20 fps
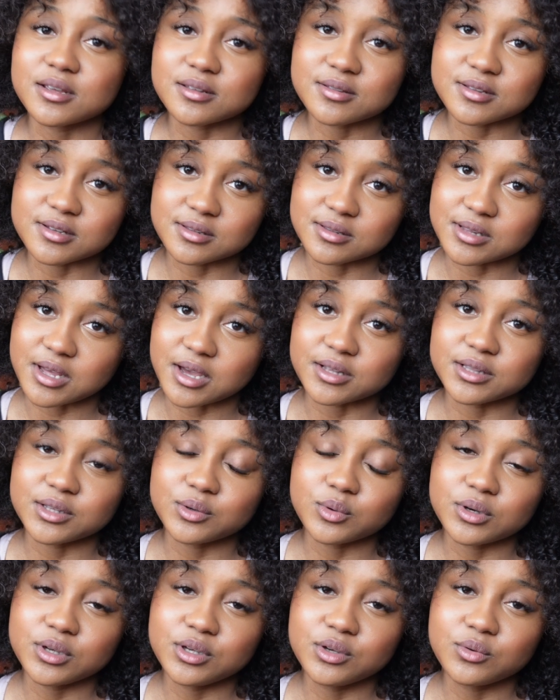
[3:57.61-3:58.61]
is
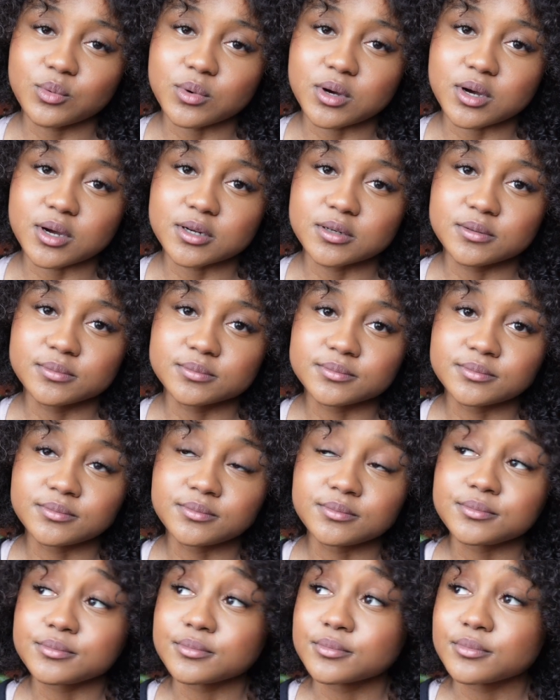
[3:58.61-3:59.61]
exactly what you want.
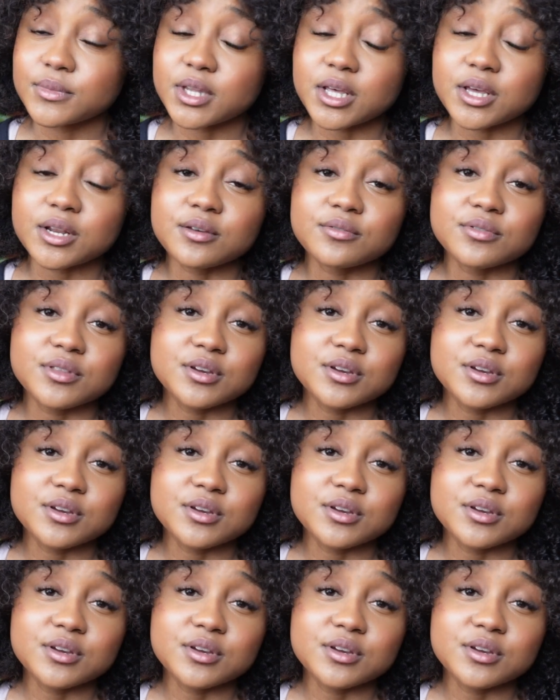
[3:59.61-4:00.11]
And if